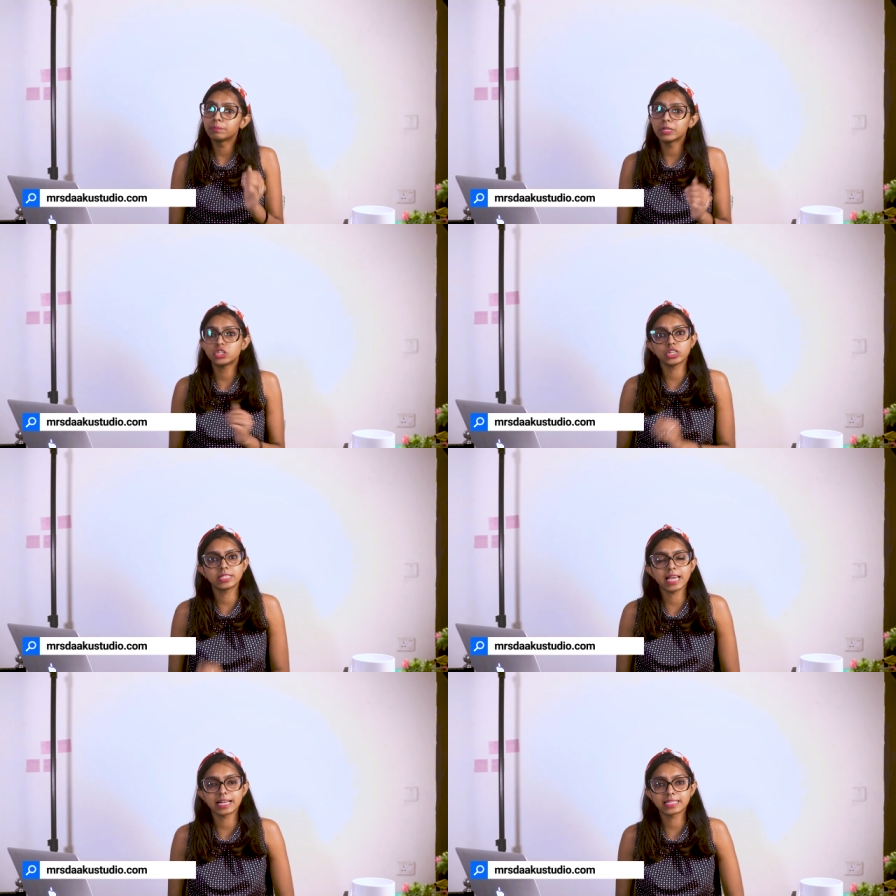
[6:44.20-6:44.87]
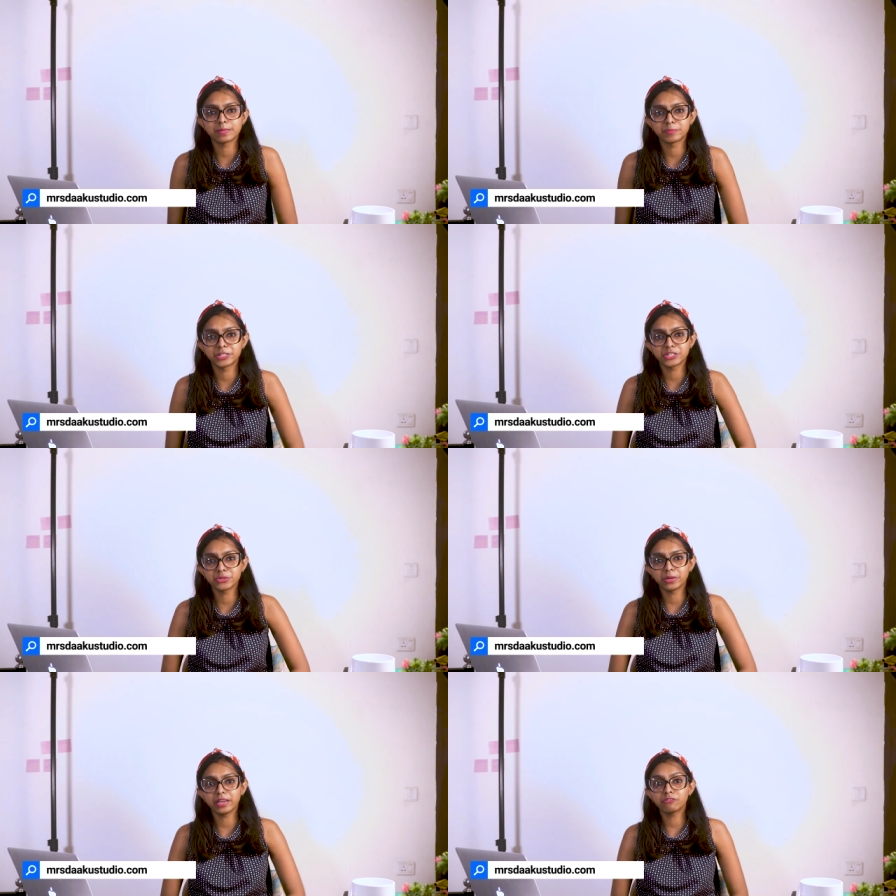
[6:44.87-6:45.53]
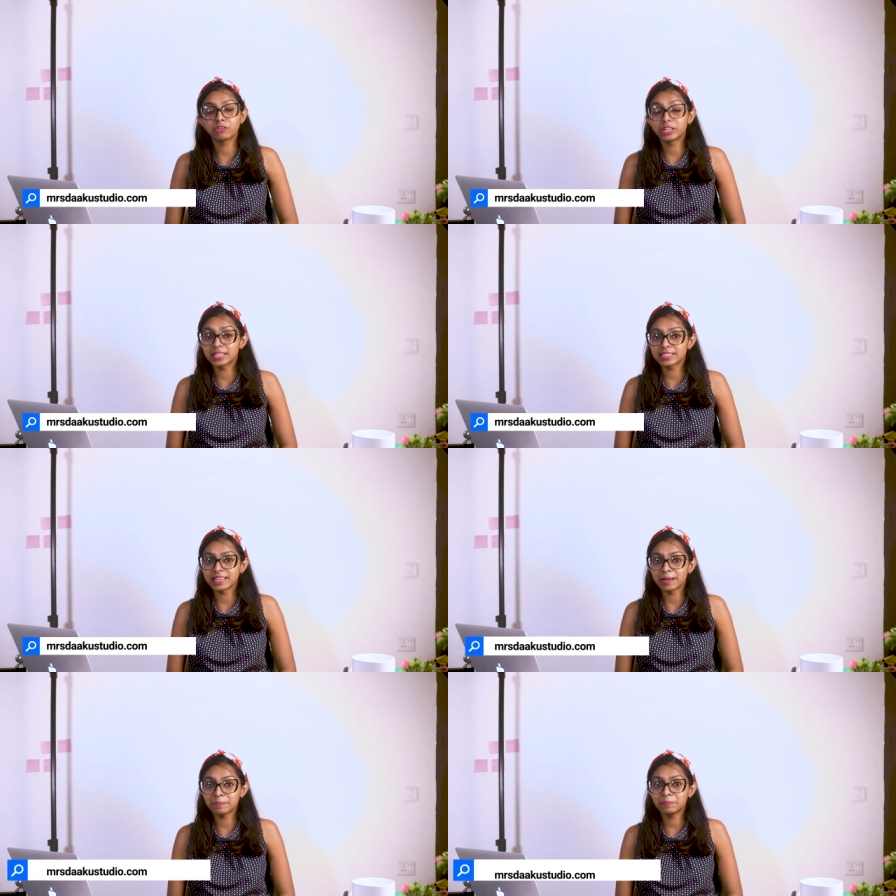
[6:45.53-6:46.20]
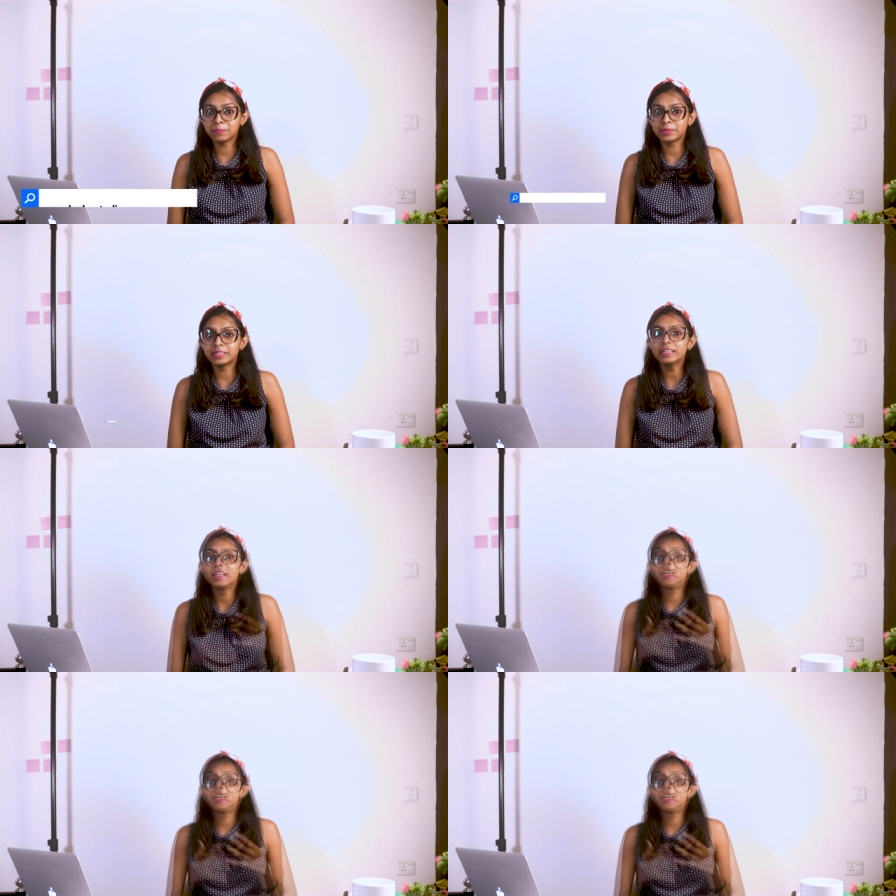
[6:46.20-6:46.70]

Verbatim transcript: pitch is accepted. So, for example,